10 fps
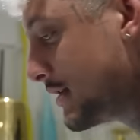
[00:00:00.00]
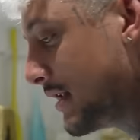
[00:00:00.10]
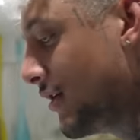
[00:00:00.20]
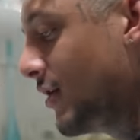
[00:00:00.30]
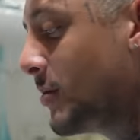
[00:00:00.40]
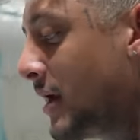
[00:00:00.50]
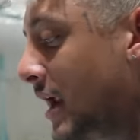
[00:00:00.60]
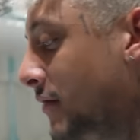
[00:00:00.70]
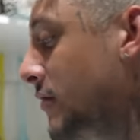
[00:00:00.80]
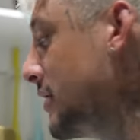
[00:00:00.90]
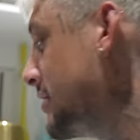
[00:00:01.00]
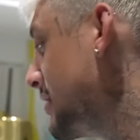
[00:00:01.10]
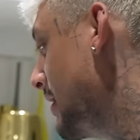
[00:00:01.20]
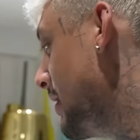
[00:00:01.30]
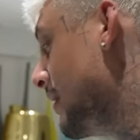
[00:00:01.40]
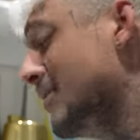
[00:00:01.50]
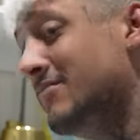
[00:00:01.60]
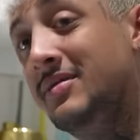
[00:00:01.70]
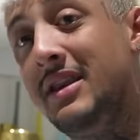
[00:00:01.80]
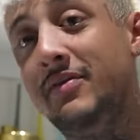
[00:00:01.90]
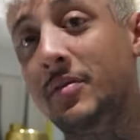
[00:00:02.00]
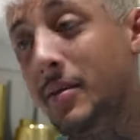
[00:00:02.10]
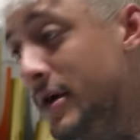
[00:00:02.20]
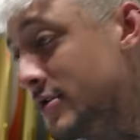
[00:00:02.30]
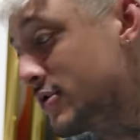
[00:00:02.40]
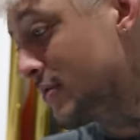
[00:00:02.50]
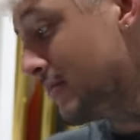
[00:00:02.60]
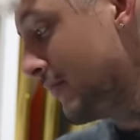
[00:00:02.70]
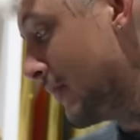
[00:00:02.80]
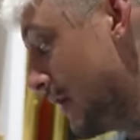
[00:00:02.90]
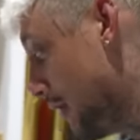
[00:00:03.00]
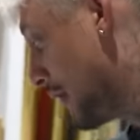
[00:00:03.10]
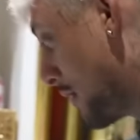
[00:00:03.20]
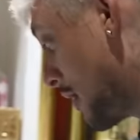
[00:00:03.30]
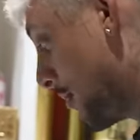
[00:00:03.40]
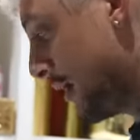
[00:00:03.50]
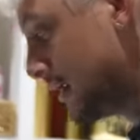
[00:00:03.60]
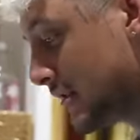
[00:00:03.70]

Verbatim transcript: And literally my life was leaving my bedroom, coming into